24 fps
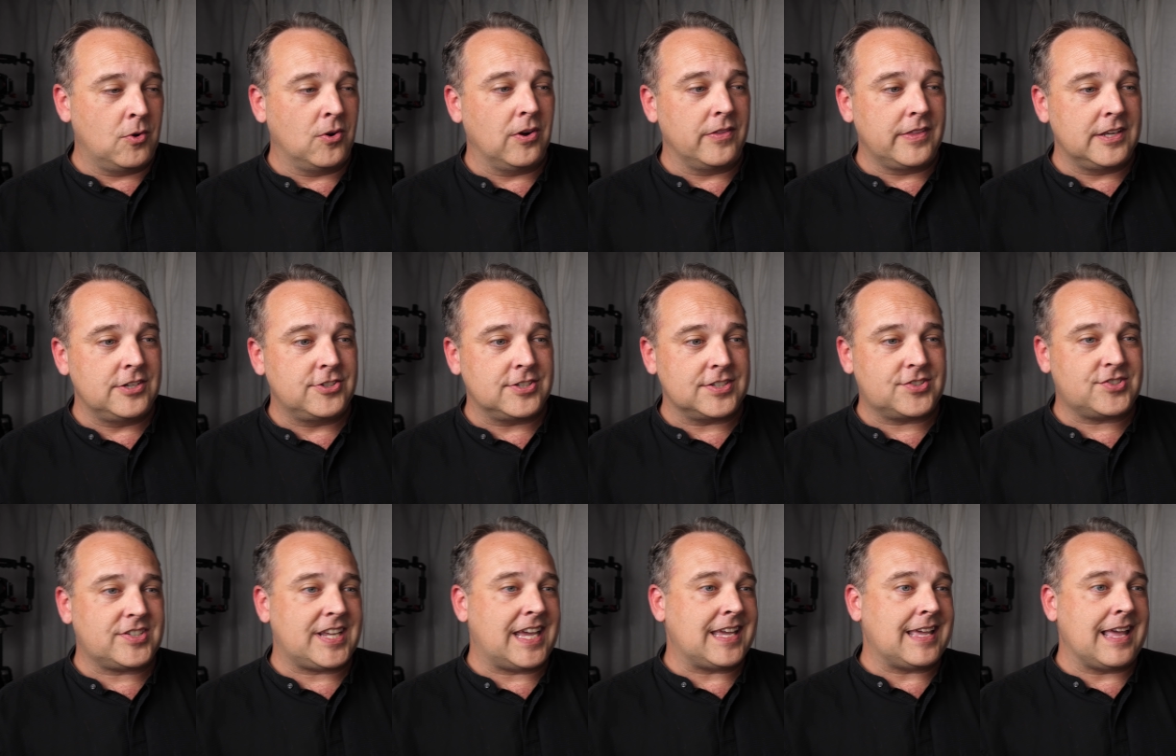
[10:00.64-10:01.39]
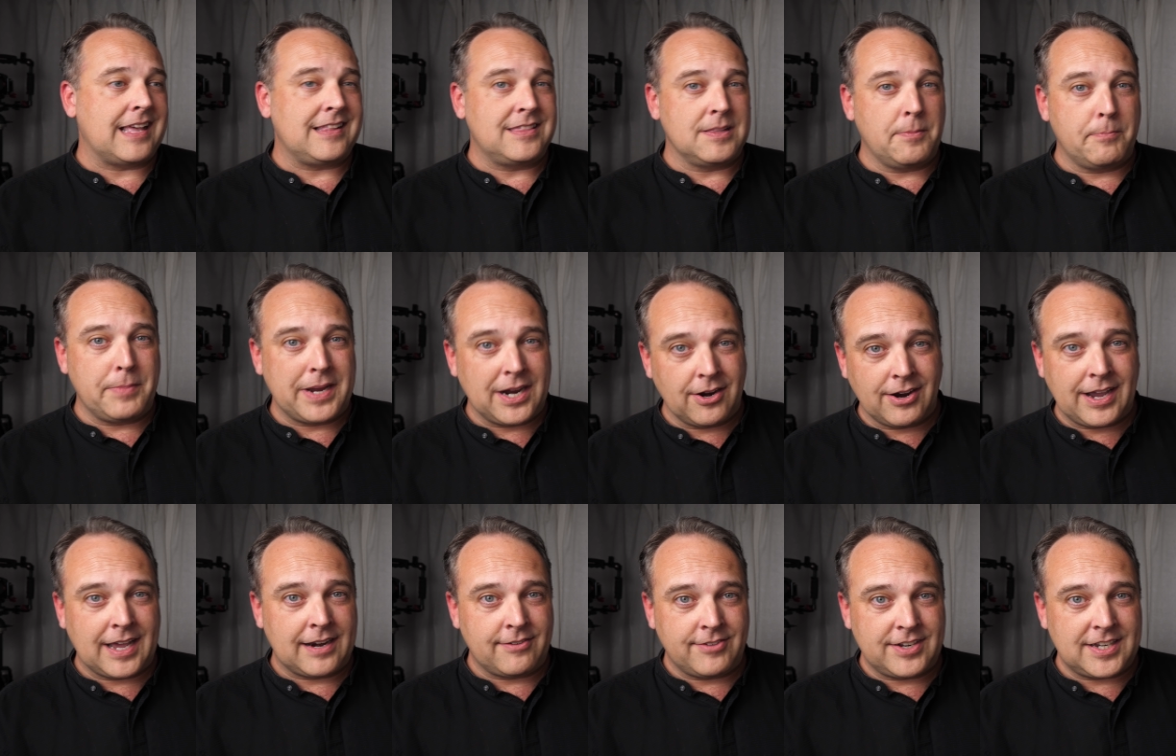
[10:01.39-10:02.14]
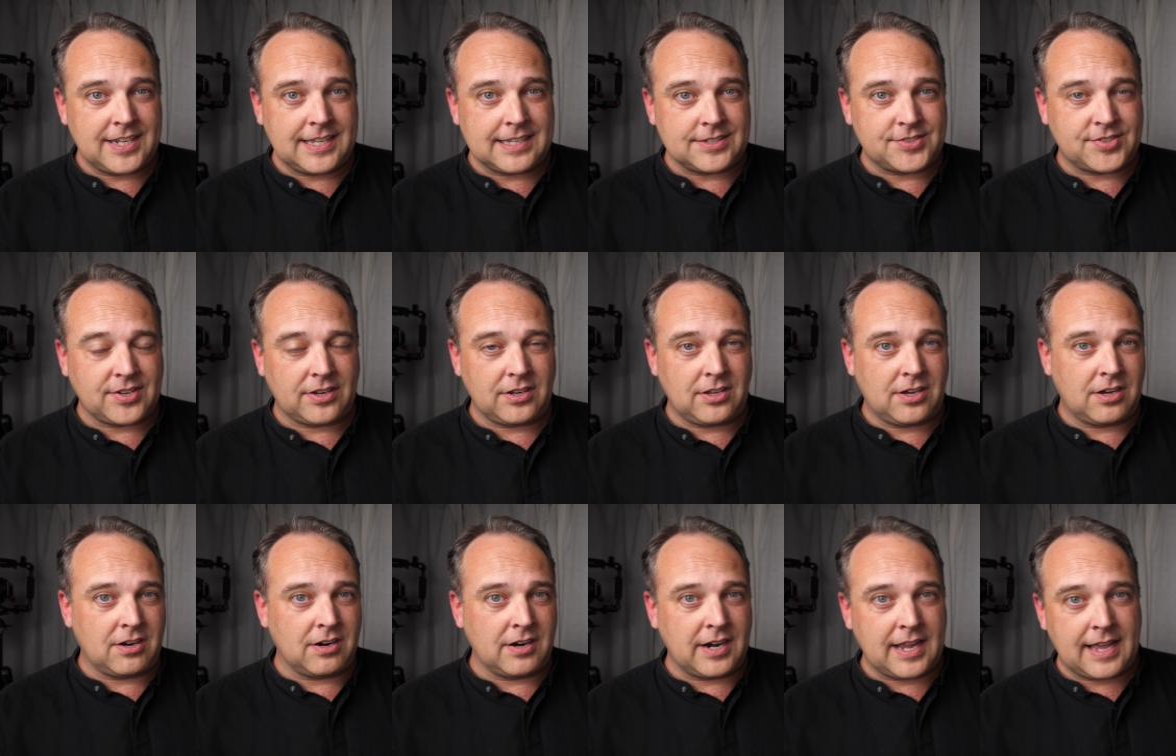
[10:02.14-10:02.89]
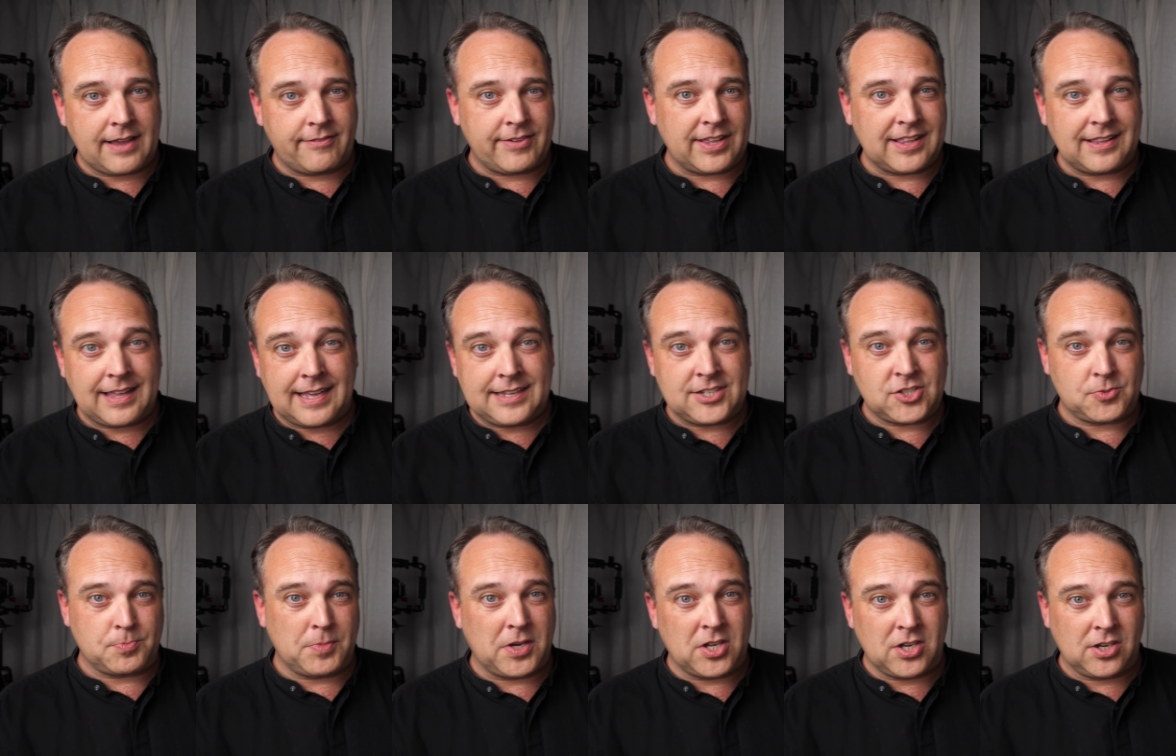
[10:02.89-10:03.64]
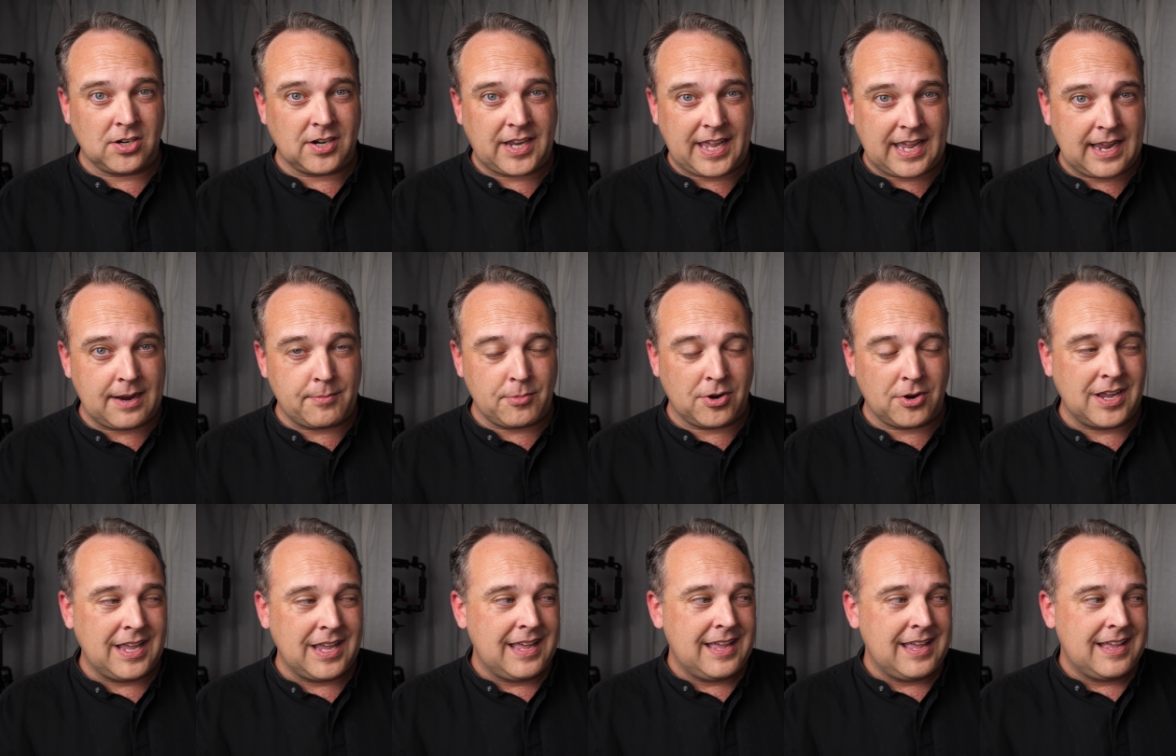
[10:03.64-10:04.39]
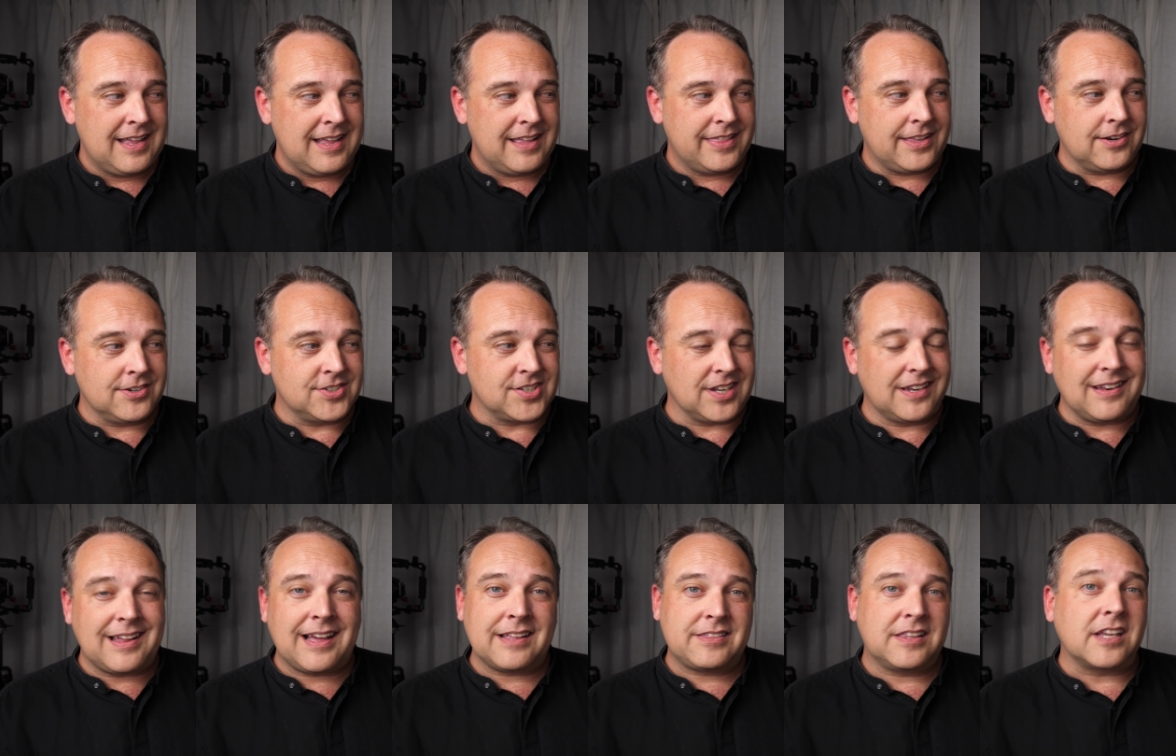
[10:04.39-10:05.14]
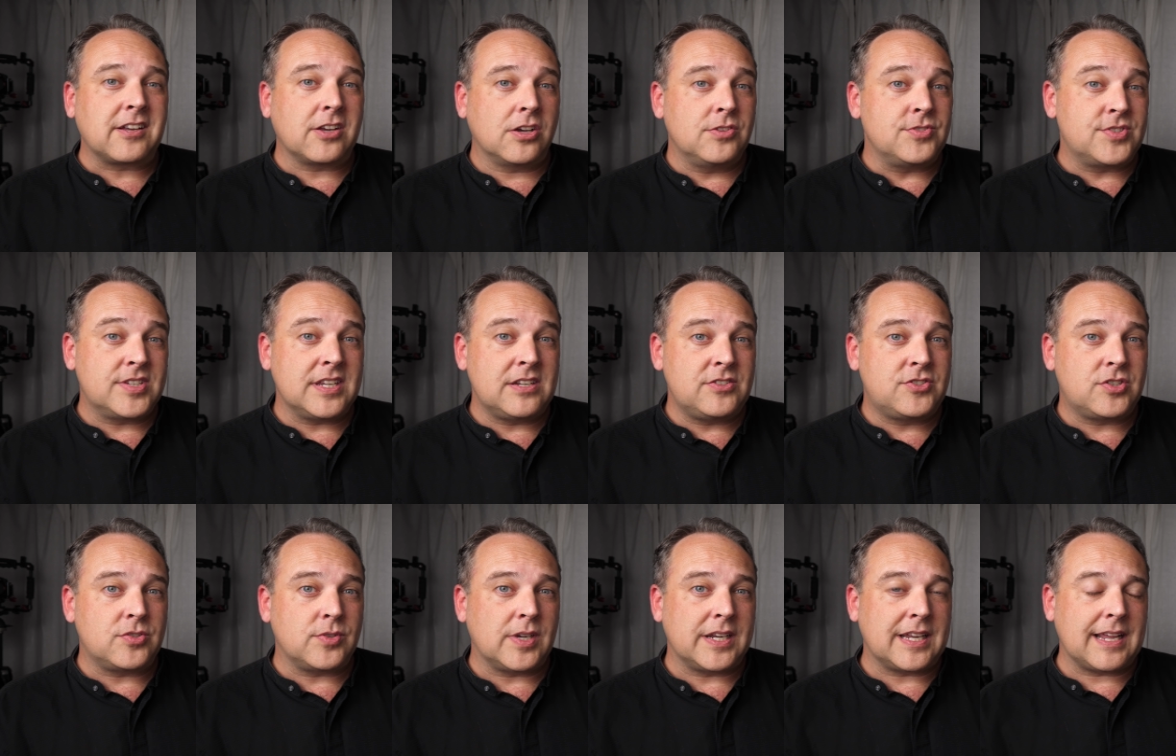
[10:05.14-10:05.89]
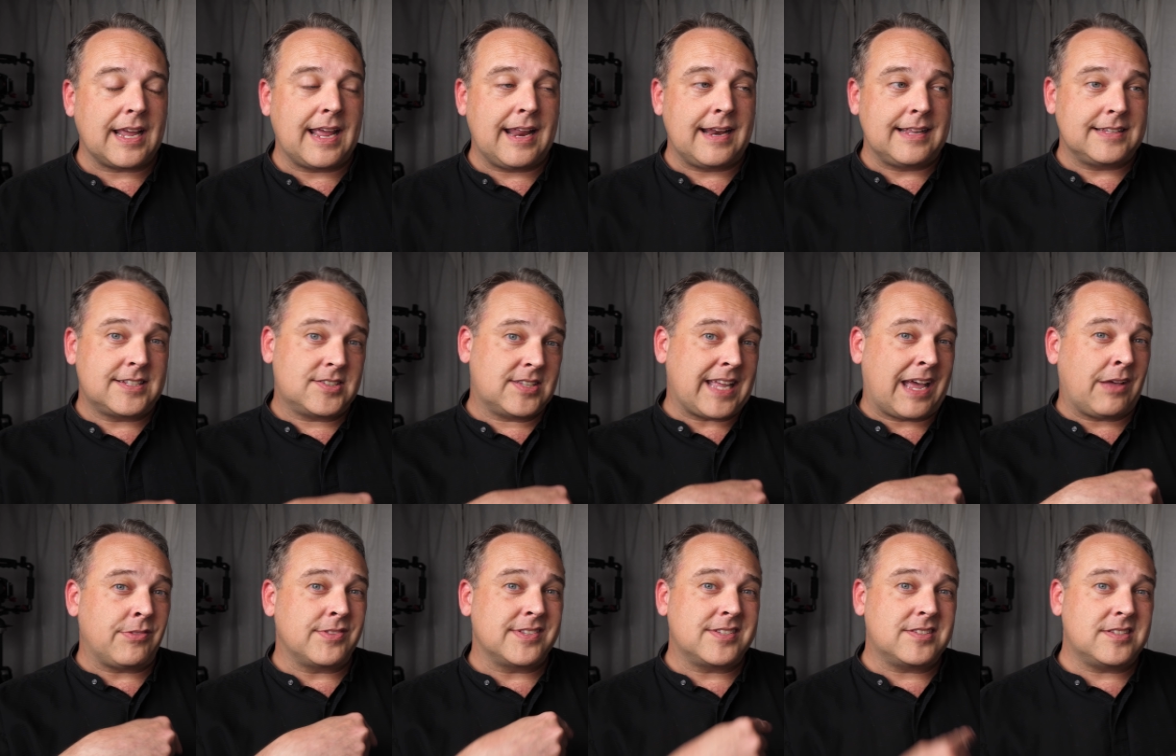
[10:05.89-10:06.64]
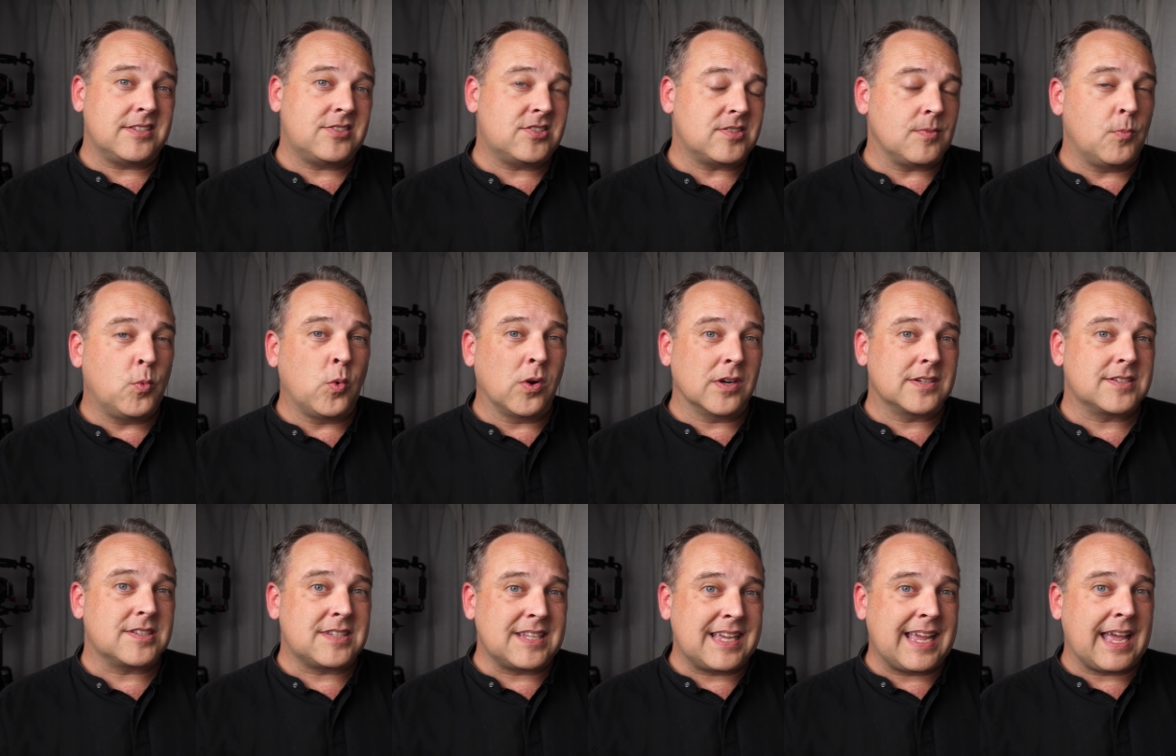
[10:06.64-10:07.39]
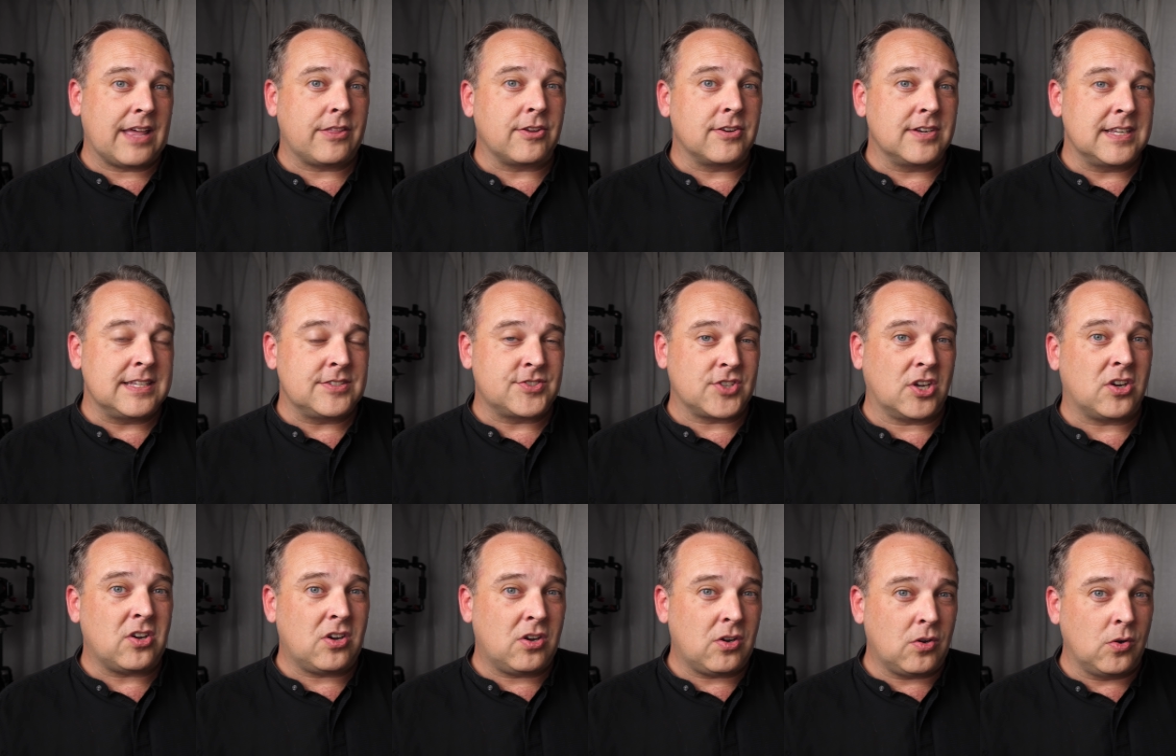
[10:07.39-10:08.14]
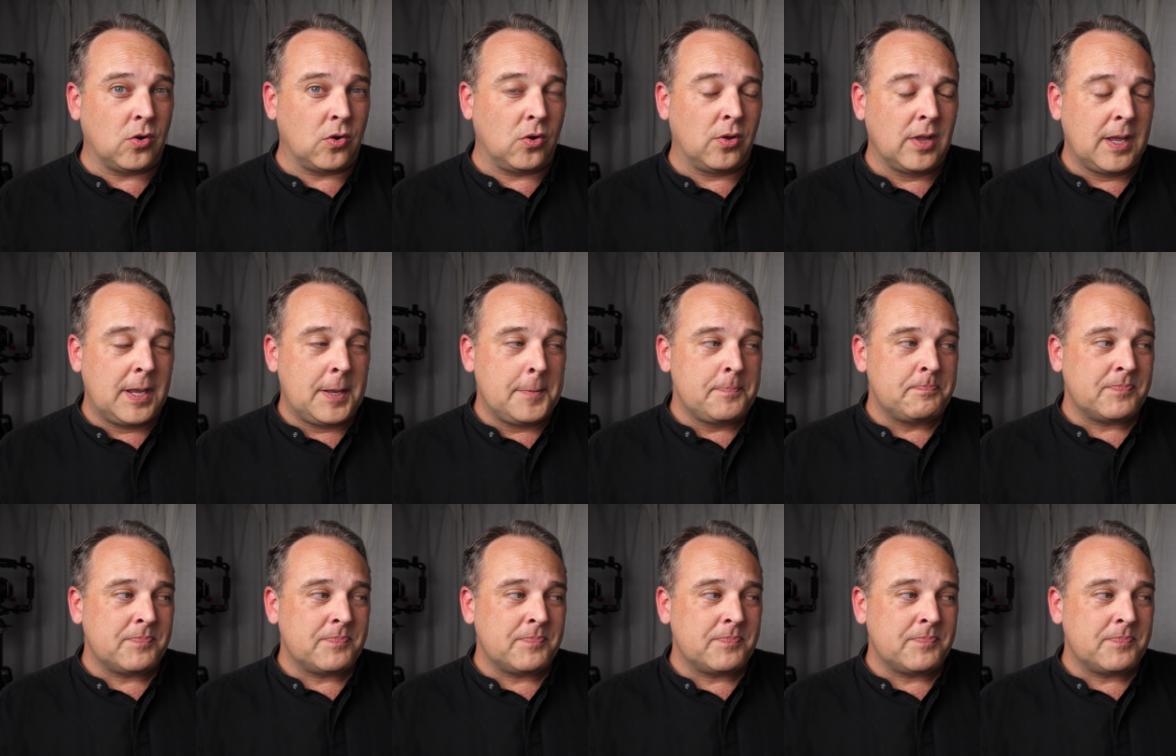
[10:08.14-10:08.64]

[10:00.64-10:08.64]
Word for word: more than just taking the mirror out of a DSLR and having a smaller camera. There's a lot that goes into it, and it's how the system works together as a whole.